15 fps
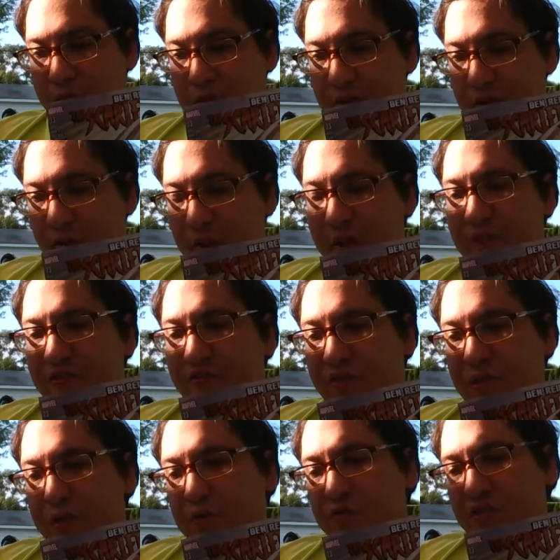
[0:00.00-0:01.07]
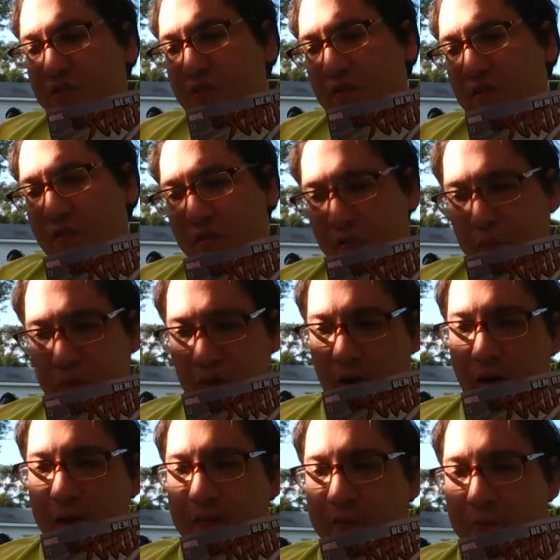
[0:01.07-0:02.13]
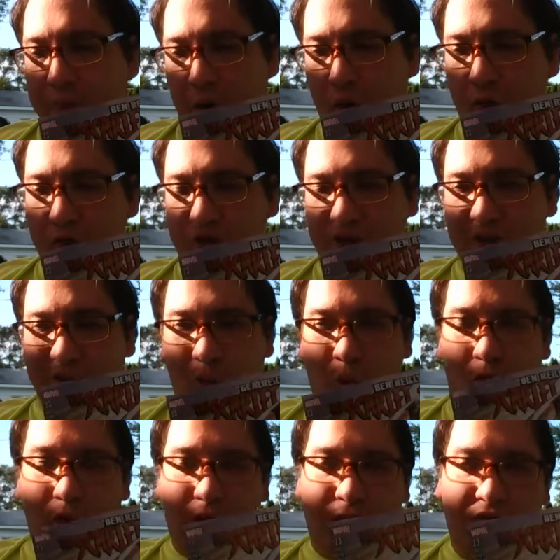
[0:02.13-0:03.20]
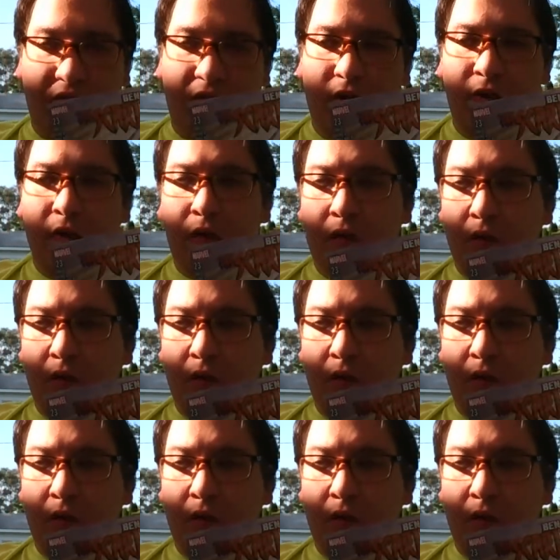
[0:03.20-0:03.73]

the transfusion, the blood potion, whatever.